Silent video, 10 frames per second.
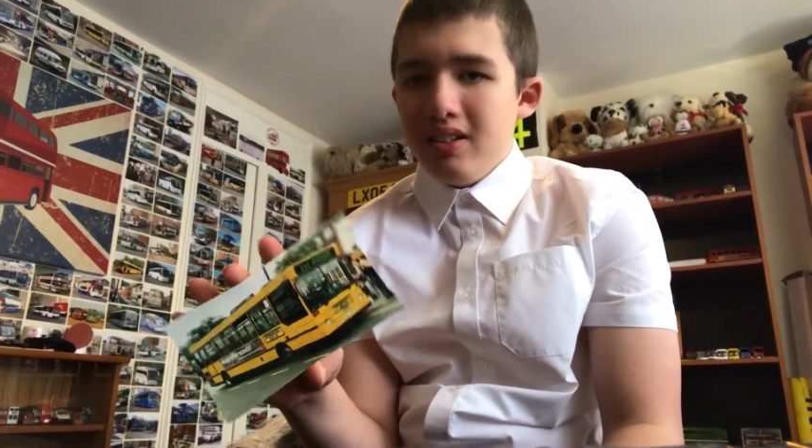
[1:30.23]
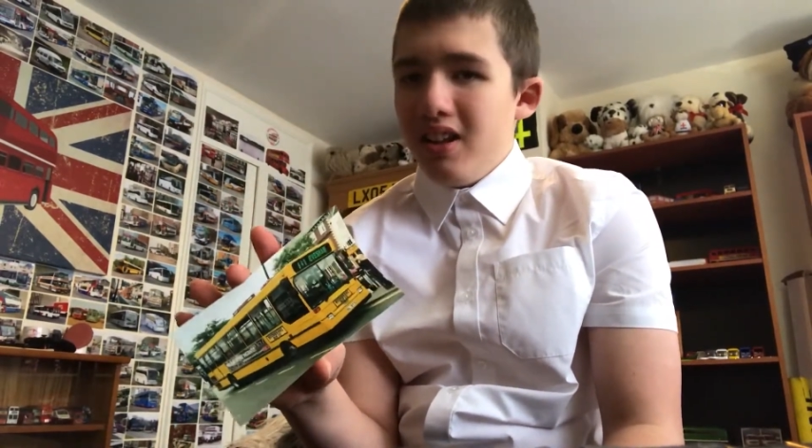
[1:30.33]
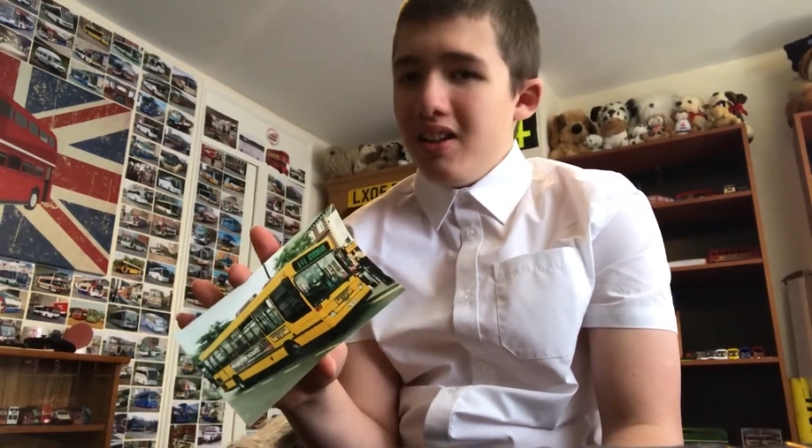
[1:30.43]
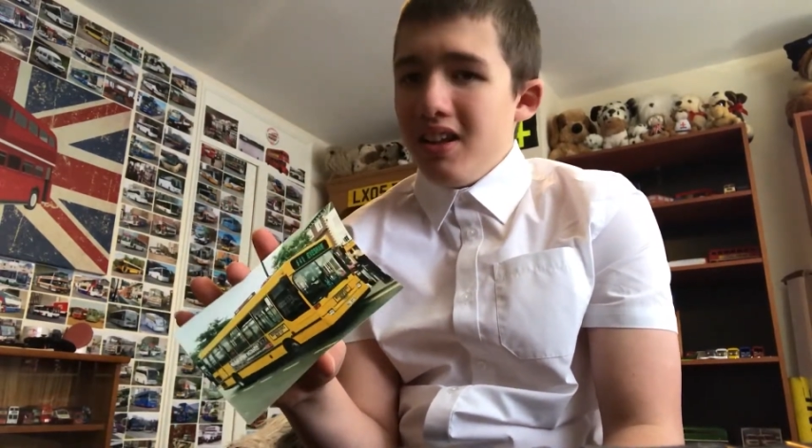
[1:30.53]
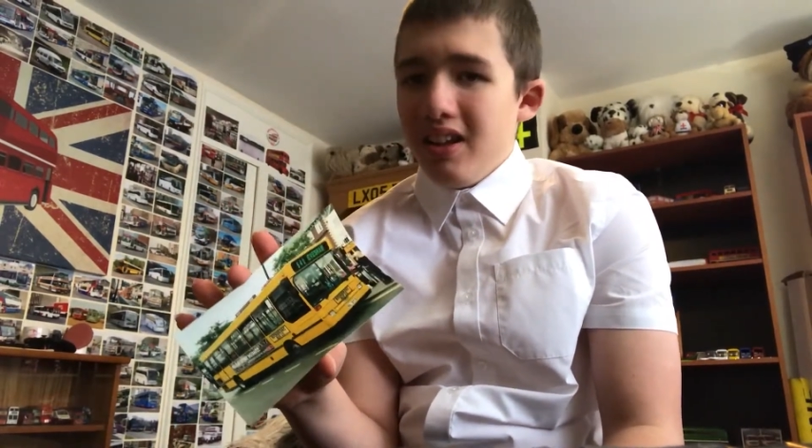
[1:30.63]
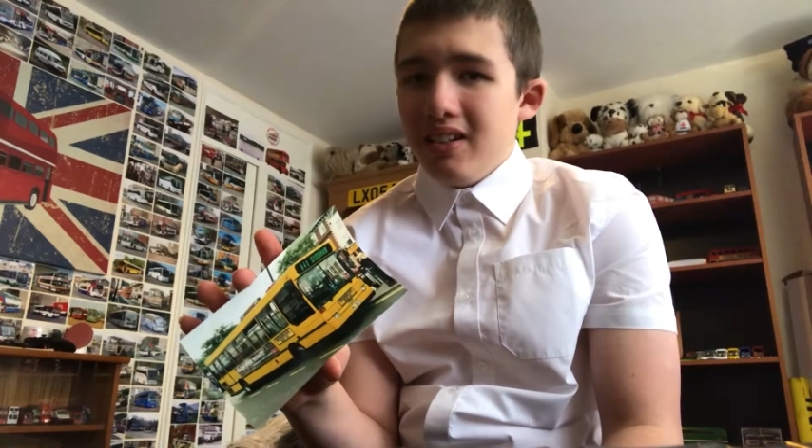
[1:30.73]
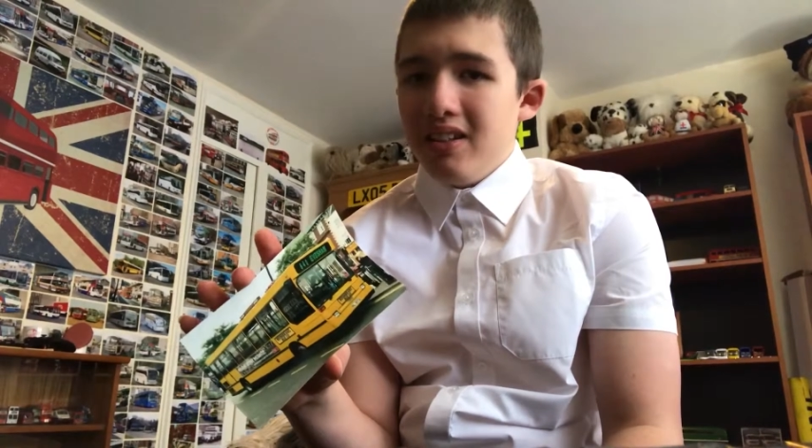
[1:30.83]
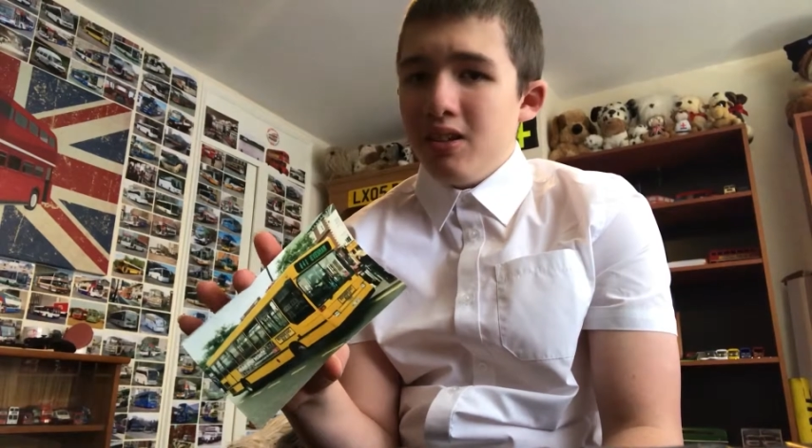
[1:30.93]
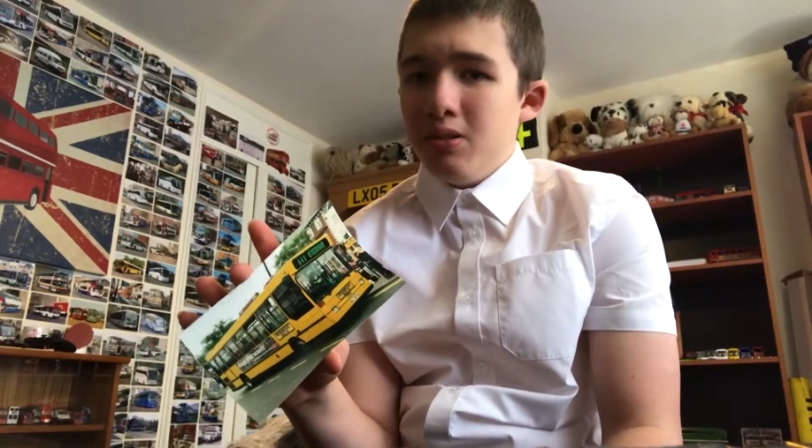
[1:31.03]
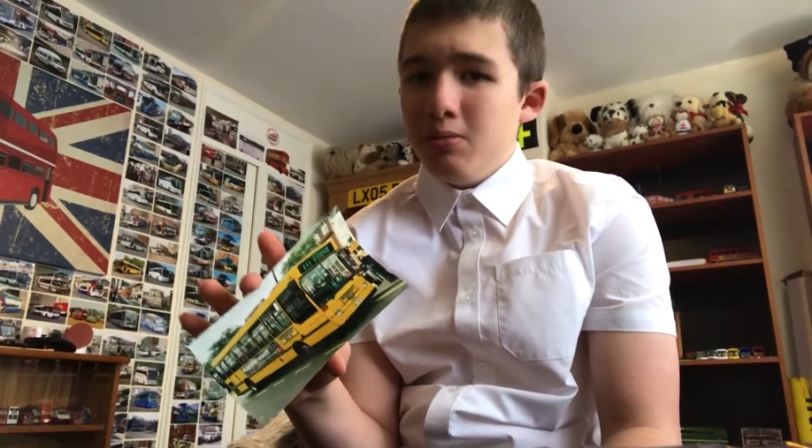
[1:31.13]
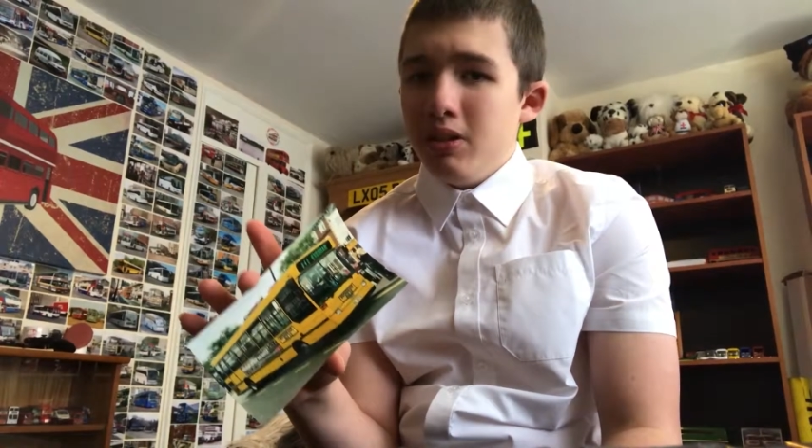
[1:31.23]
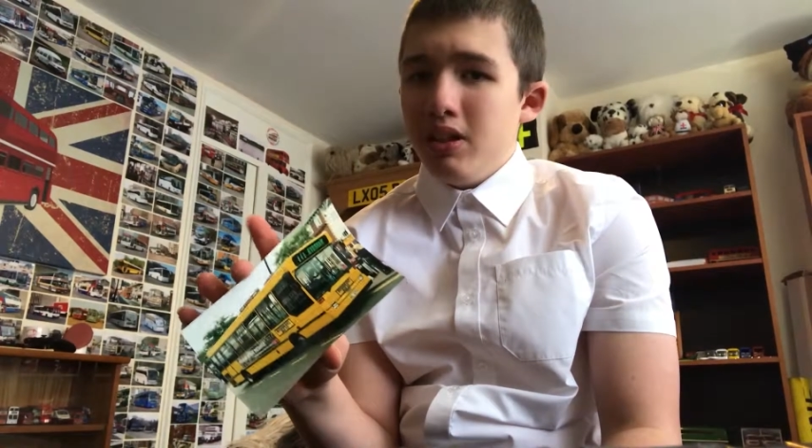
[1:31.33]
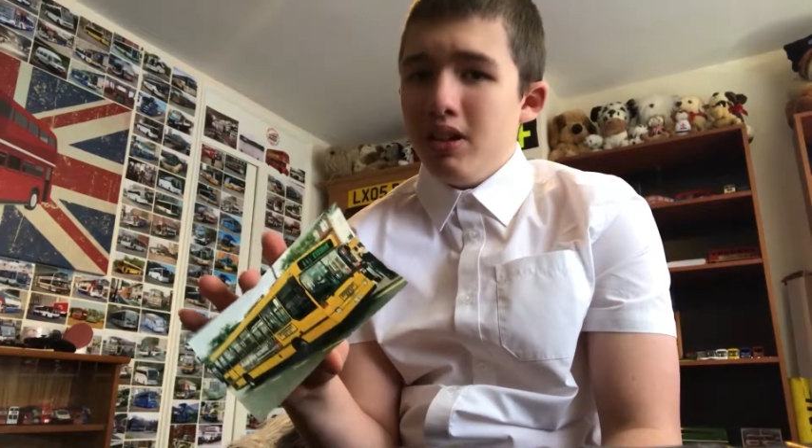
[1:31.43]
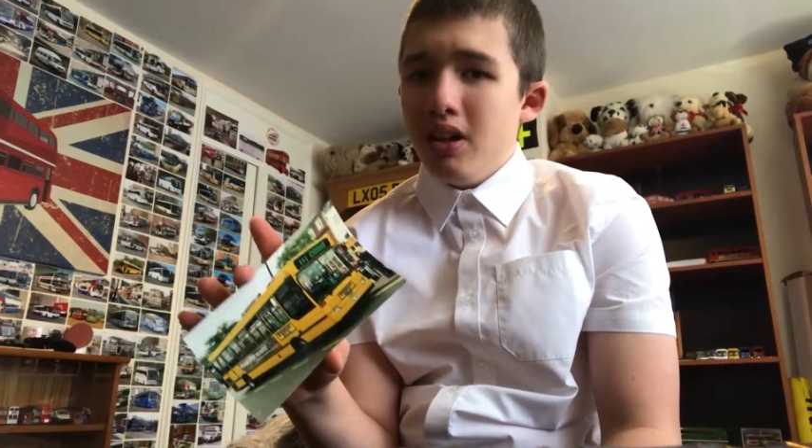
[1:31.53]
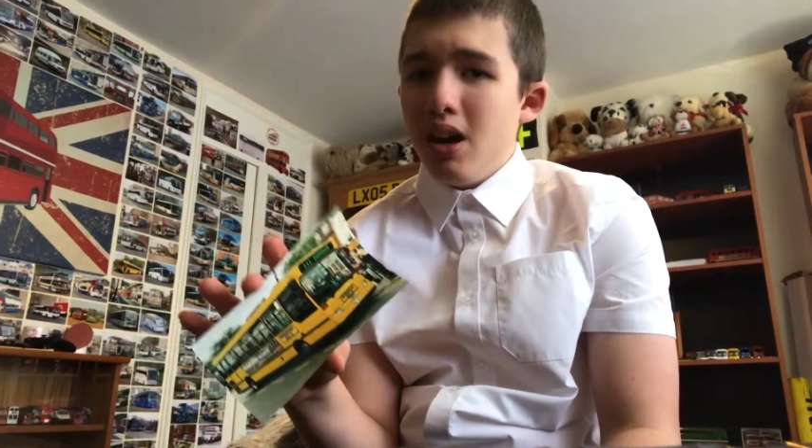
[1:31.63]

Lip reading: So yes, this will be